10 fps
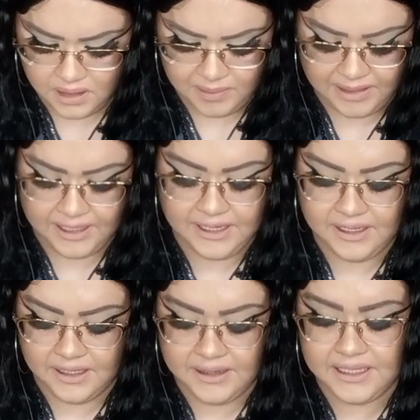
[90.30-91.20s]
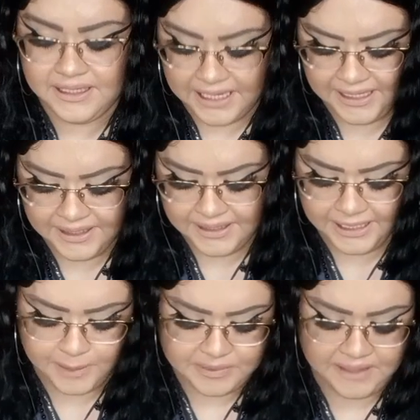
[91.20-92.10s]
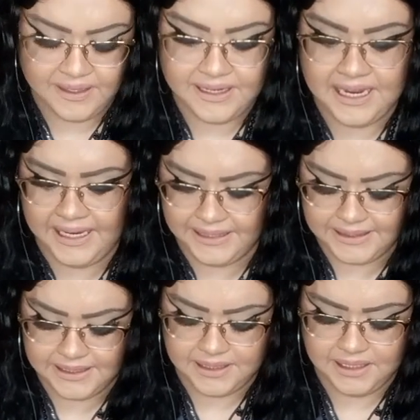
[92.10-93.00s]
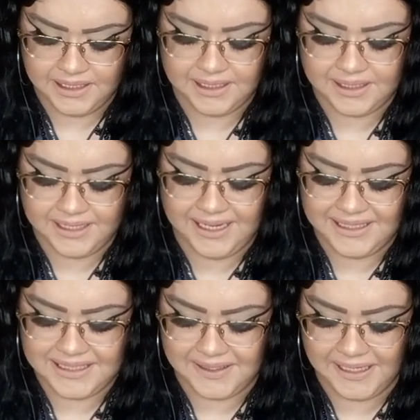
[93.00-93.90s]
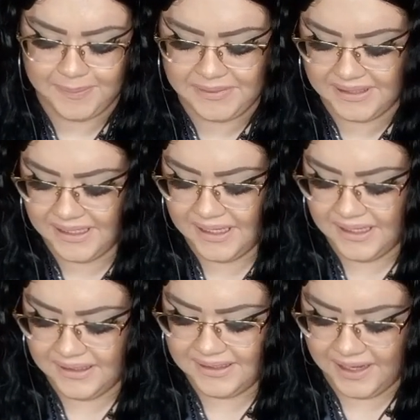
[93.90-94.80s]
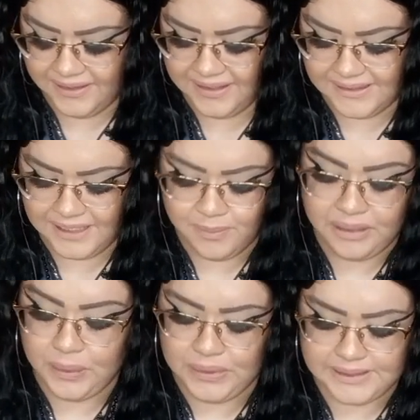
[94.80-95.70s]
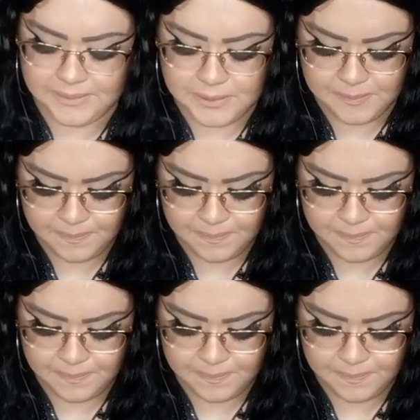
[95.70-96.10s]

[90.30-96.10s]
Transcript: I mean the Nine of Cups and the Knight. The Knight of Cups sounded the same, but it wasn't.